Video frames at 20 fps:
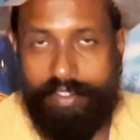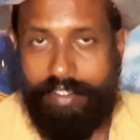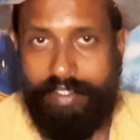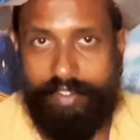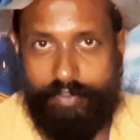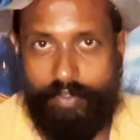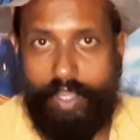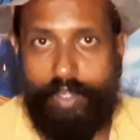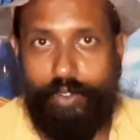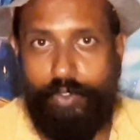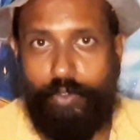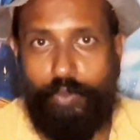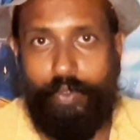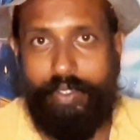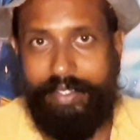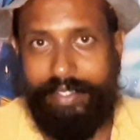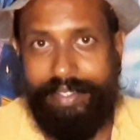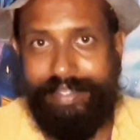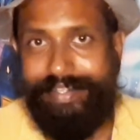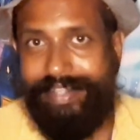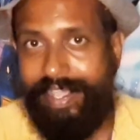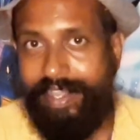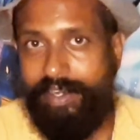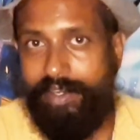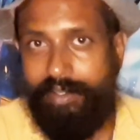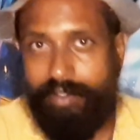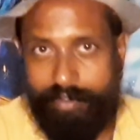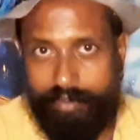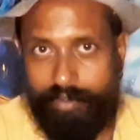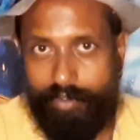try to do it in 10
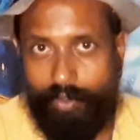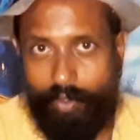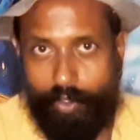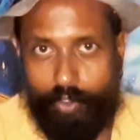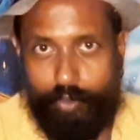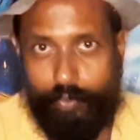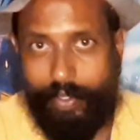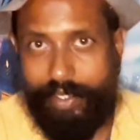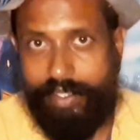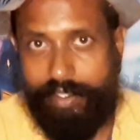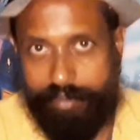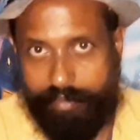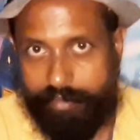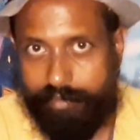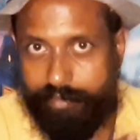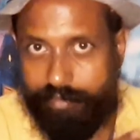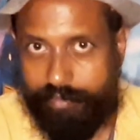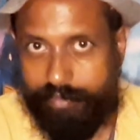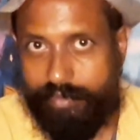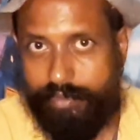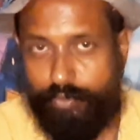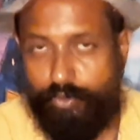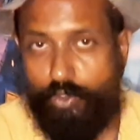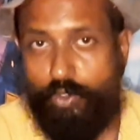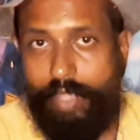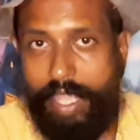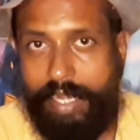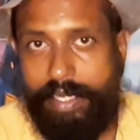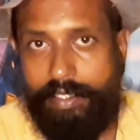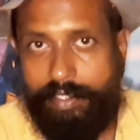or 20.
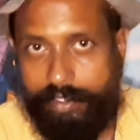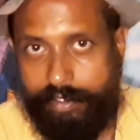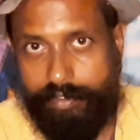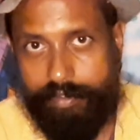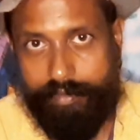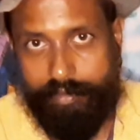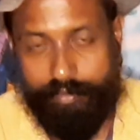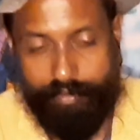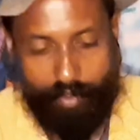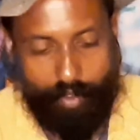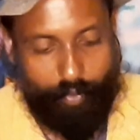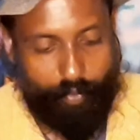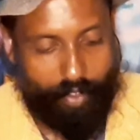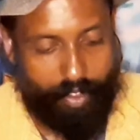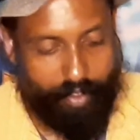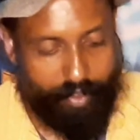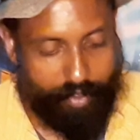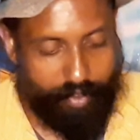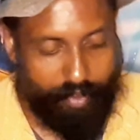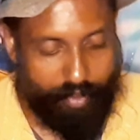Frugality. Okay.